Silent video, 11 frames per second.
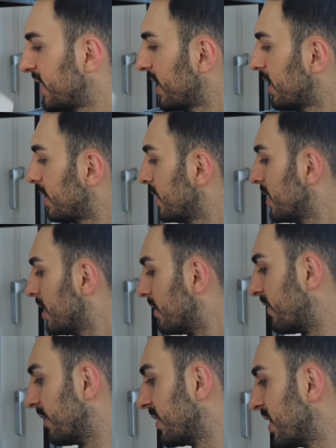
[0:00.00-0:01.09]
here.
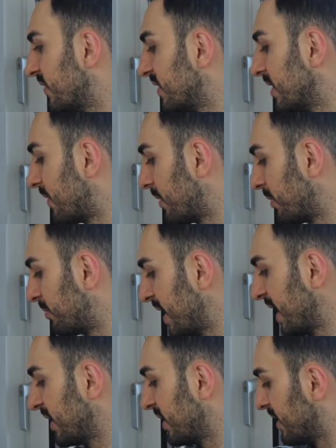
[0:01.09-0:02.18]
Very lovely, very
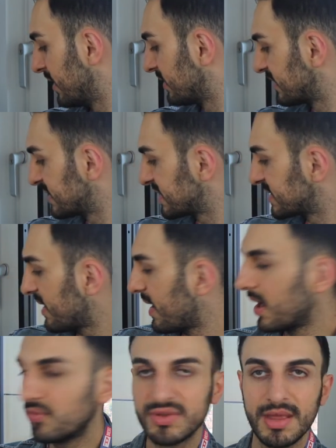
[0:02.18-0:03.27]
plain. This is one
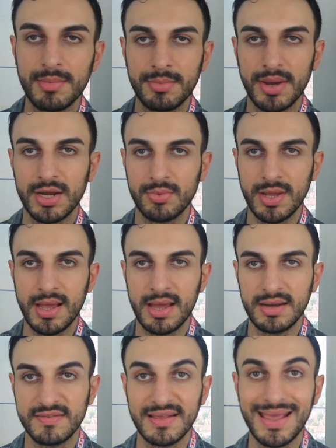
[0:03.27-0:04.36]
hundred milliliters, by the way, and
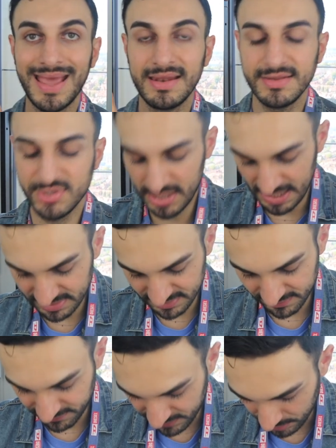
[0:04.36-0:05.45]
it's an Eau de Toilette
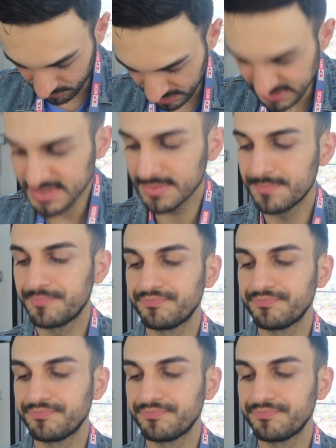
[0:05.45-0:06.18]
fragrance.